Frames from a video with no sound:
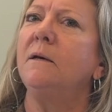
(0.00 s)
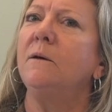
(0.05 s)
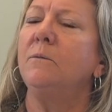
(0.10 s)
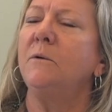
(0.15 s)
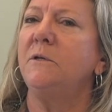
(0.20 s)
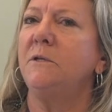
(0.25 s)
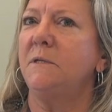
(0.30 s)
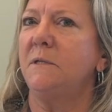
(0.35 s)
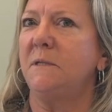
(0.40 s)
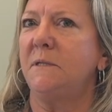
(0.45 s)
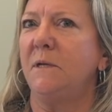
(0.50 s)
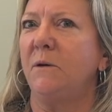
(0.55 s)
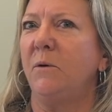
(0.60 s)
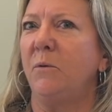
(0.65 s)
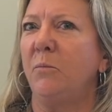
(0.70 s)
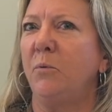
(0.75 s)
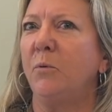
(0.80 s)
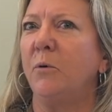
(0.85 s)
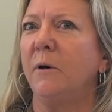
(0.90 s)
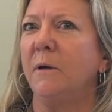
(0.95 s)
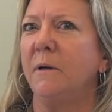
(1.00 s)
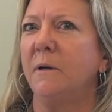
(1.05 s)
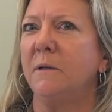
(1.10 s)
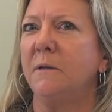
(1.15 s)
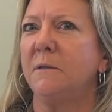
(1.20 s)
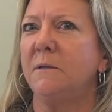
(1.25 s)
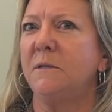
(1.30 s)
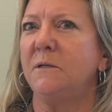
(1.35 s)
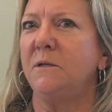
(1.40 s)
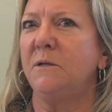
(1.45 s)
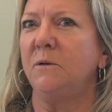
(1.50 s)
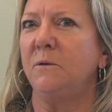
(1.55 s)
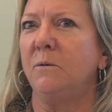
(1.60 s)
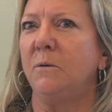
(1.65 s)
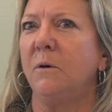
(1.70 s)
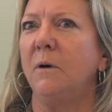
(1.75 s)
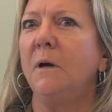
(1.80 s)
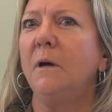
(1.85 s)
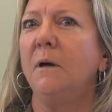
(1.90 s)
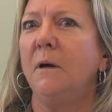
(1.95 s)
which is so important
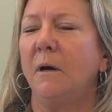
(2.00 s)
to